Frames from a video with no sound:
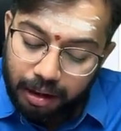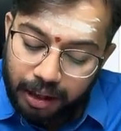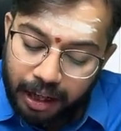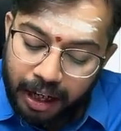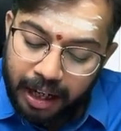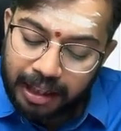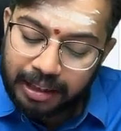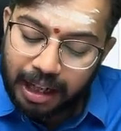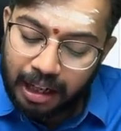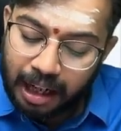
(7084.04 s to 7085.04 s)

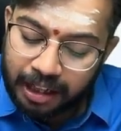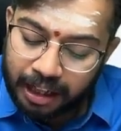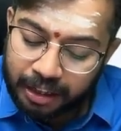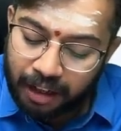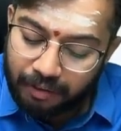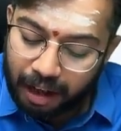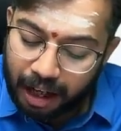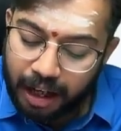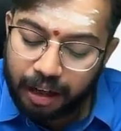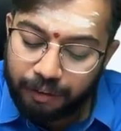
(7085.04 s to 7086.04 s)
TDS under section
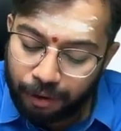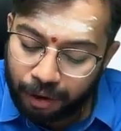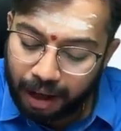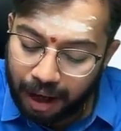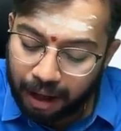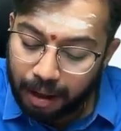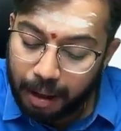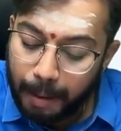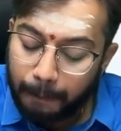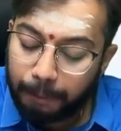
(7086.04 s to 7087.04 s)
194N.
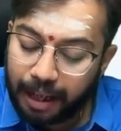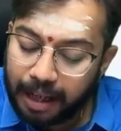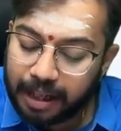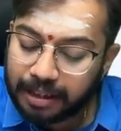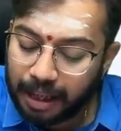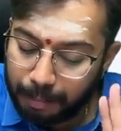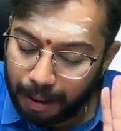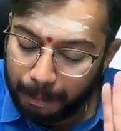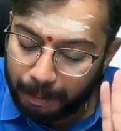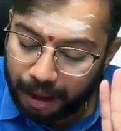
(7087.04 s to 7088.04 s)
Please
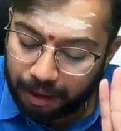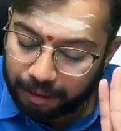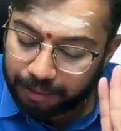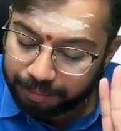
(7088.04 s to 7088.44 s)
remember,